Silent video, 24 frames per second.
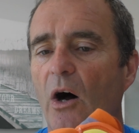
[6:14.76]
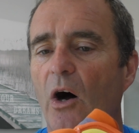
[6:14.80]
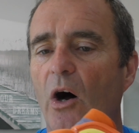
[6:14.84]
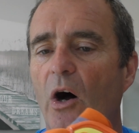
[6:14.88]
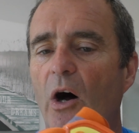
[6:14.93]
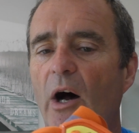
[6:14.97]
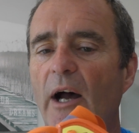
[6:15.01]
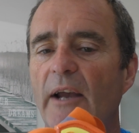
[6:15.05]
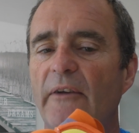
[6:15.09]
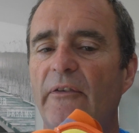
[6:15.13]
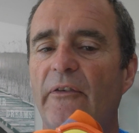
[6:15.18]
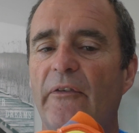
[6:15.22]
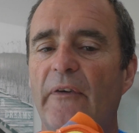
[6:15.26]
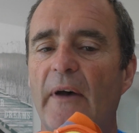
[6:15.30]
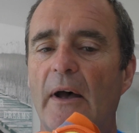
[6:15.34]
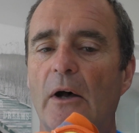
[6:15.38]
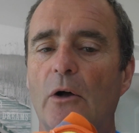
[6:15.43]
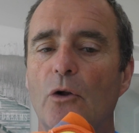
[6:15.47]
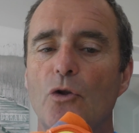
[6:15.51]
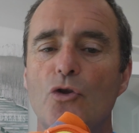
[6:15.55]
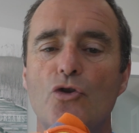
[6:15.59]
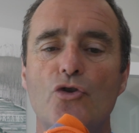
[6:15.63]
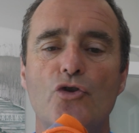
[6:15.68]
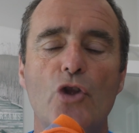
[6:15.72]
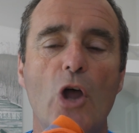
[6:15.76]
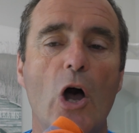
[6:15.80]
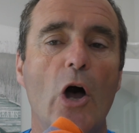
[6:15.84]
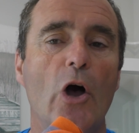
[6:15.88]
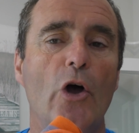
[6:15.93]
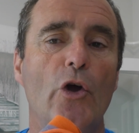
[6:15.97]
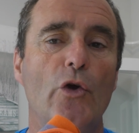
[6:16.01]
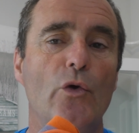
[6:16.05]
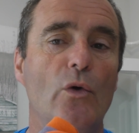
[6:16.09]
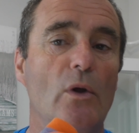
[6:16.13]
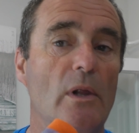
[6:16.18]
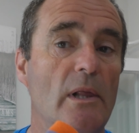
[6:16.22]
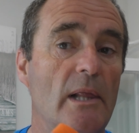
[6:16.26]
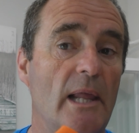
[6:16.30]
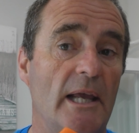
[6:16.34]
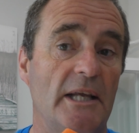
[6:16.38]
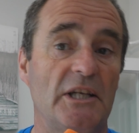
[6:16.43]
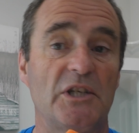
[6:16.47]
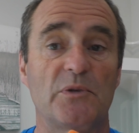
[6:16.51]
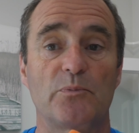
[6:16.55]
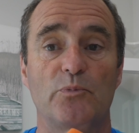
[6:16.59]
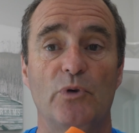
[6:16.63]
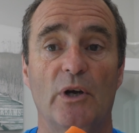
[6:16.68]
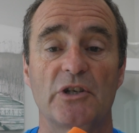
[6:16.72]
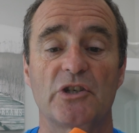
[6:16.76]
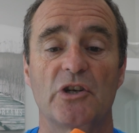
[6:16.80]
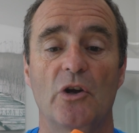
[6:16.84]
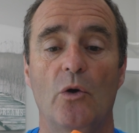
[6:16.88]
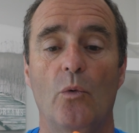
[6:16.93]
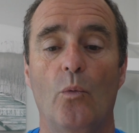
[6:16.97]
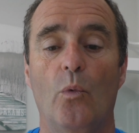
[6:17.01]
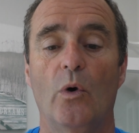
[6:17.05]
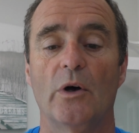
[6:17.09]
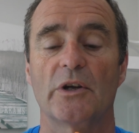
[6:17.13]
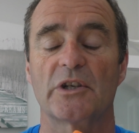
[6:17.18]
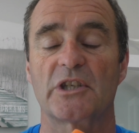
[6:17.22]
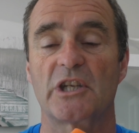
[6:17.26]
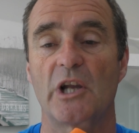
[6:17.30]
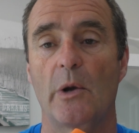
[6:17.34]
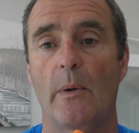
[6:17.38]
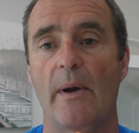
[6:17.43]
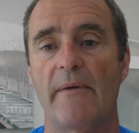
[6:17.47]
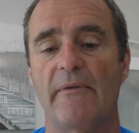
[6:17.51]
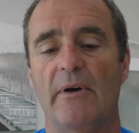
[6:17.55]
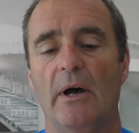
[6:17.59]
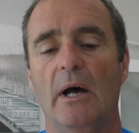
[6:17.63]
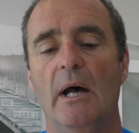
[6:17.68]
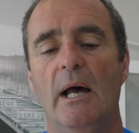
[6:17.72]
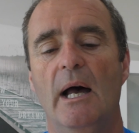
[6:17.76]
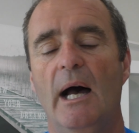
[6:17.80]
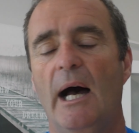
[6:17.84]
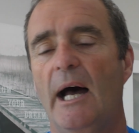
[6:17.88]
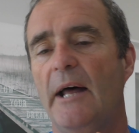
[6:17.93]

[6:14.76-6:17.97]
I felt no lace pressure whatsoever.